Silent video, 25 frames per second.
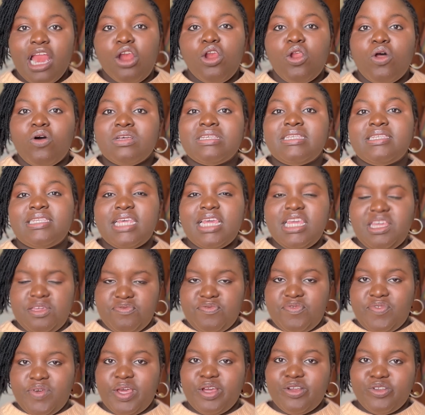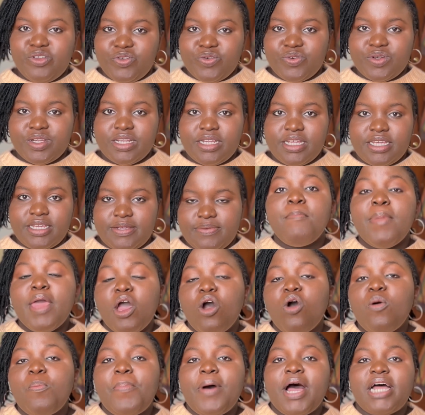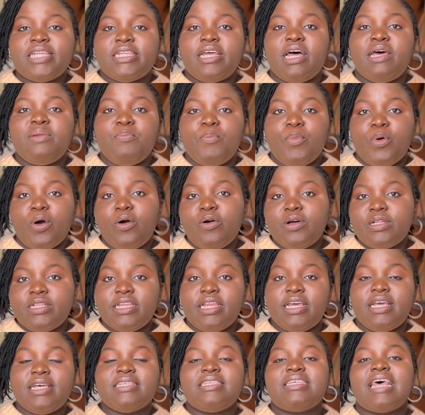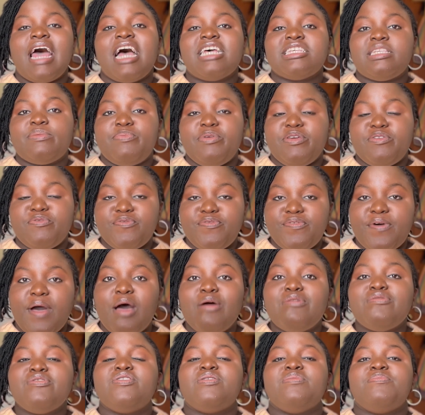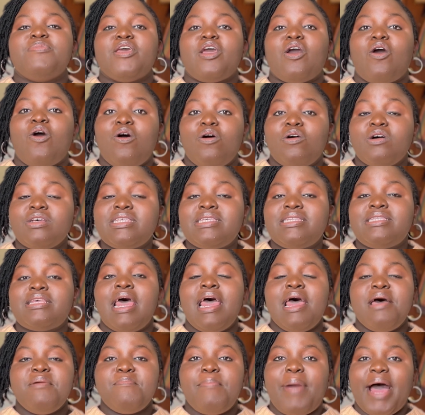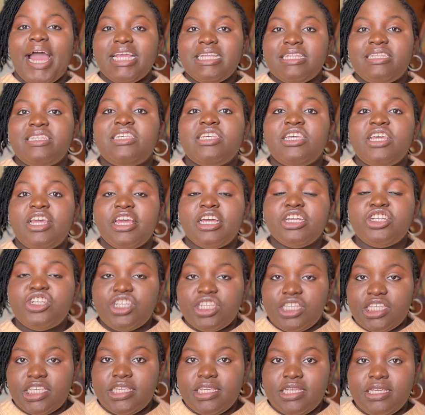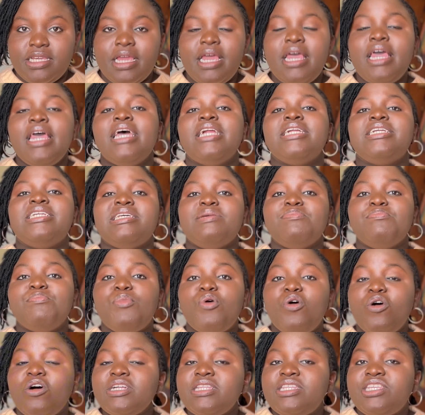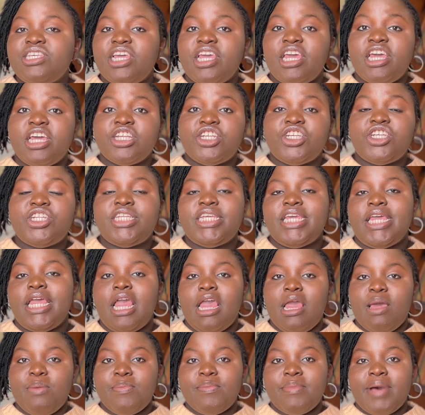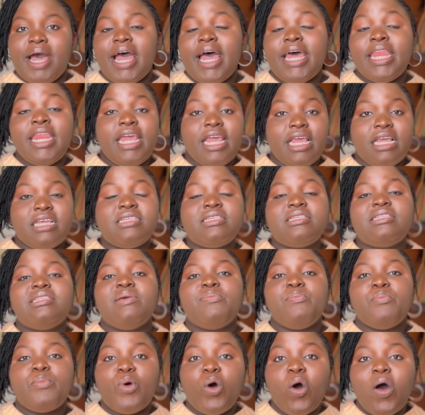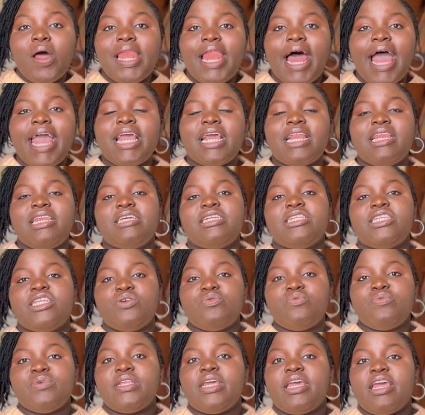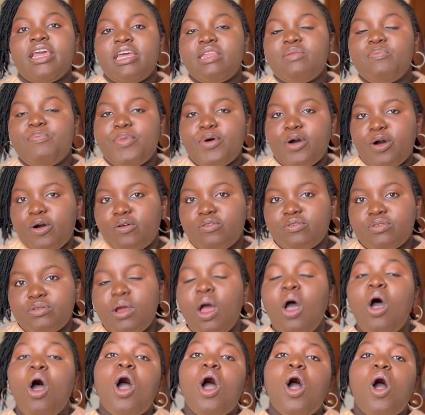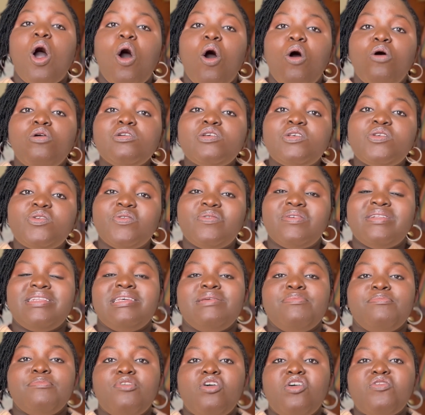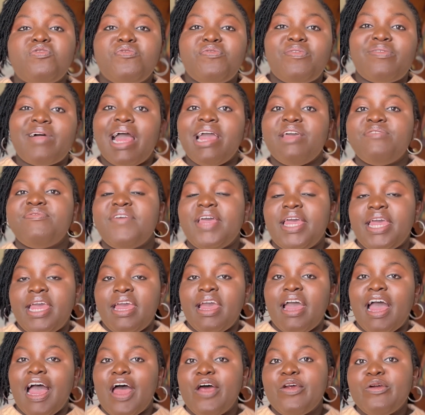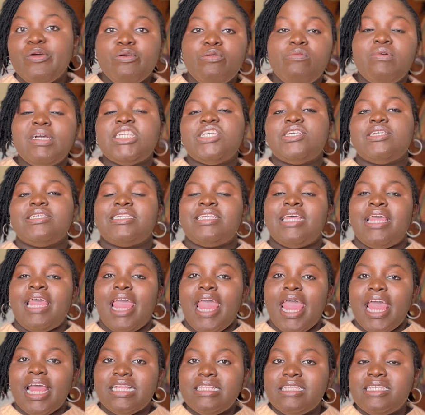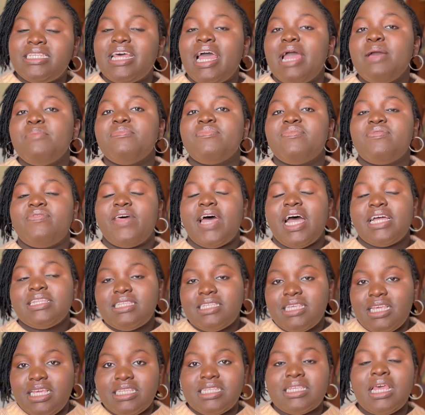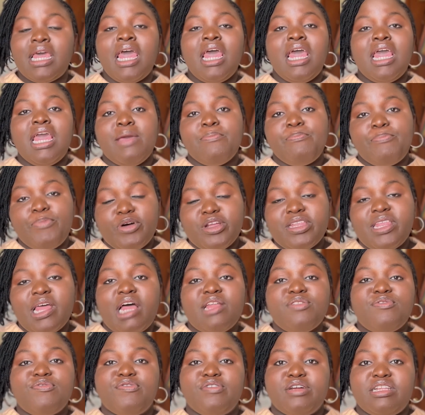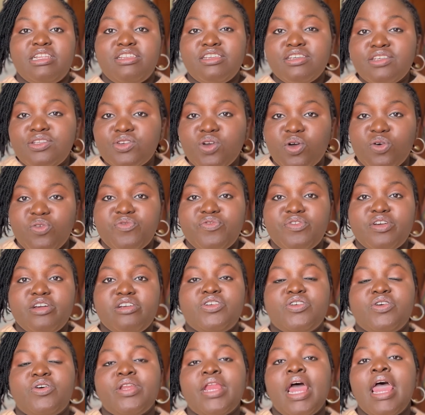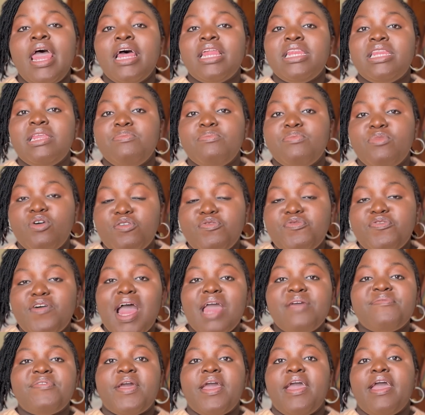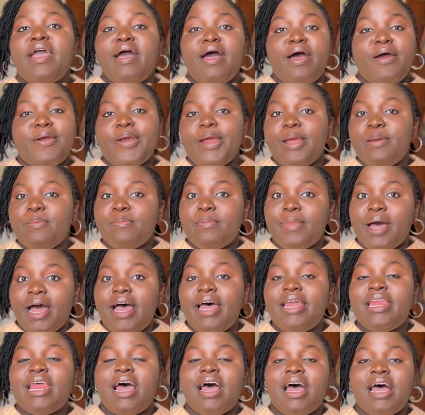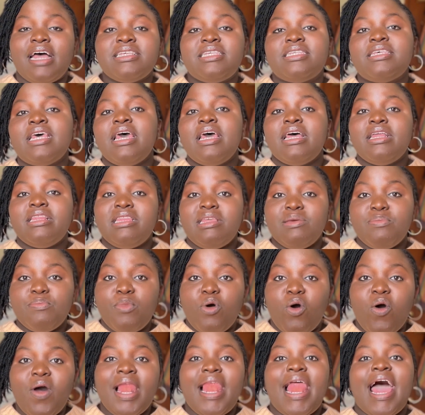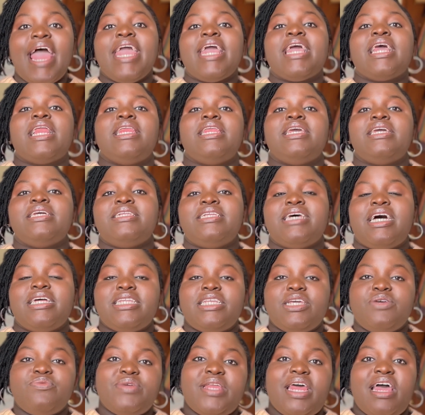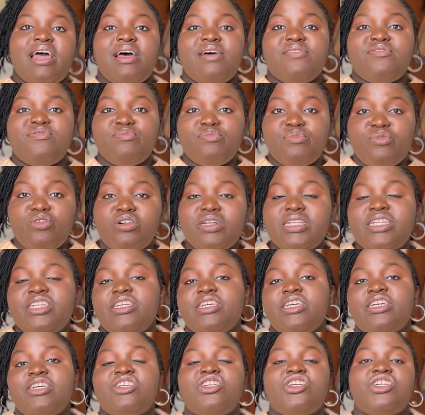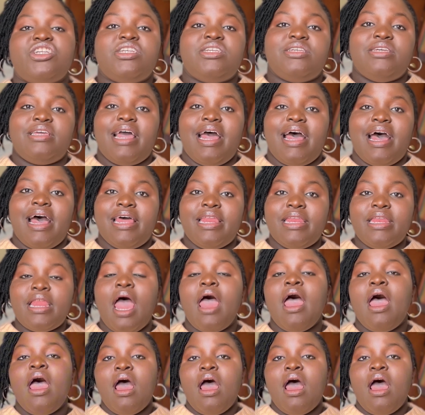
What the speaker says: loss eventually. Male pattern baldness has been found to be caused by DHT. The more DHT a man is, the more likely they will get bald. Also, the more 5-ARO, which is the enzyme that is important for this conversion, the more 5-ARO a man has, the more likely that they would have more DHT and